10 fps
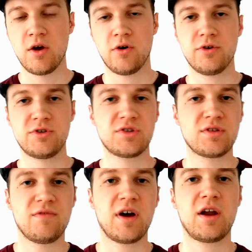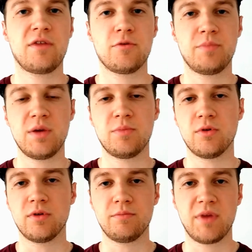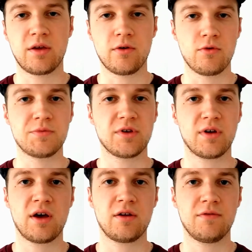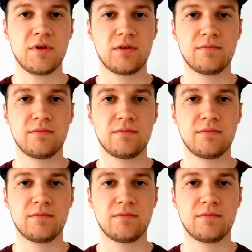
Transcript: or you just invite other people and make a group song out of it.